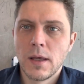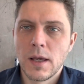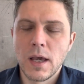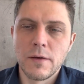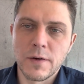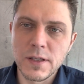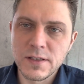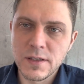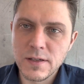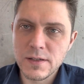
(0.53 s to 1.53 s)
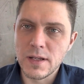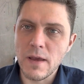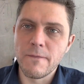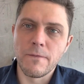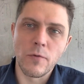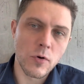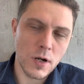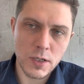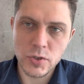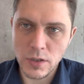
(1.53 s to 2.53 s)
Hey friends, this is day
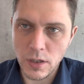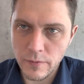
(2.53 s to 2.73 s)
400